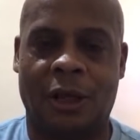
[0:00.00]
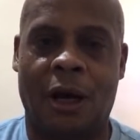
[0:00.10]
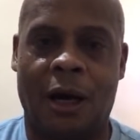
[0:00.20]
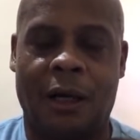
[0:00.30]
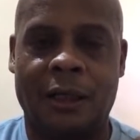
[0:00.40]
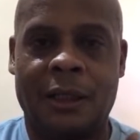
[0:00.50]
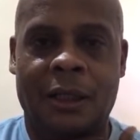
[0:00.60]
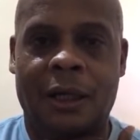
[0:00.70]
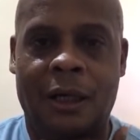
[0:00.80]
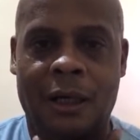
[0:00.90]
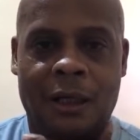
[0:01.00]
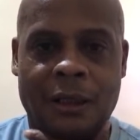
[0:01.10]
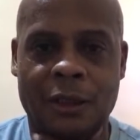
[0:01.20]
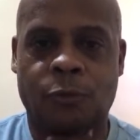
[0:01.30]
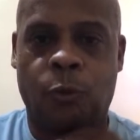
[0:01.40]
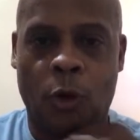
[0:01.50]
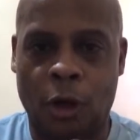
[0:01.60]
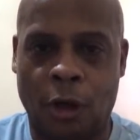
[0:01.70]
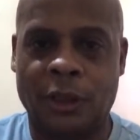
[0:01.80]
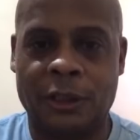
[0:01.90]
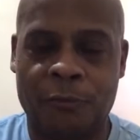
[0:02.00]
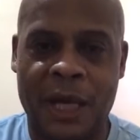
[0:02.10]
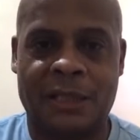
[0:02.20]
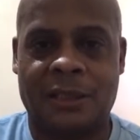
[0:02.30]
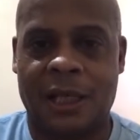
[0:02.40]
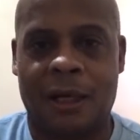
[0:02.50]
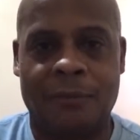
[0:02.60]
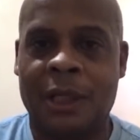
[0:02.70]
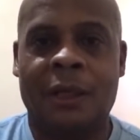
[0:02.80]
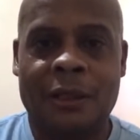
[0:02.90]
or this world is messed up.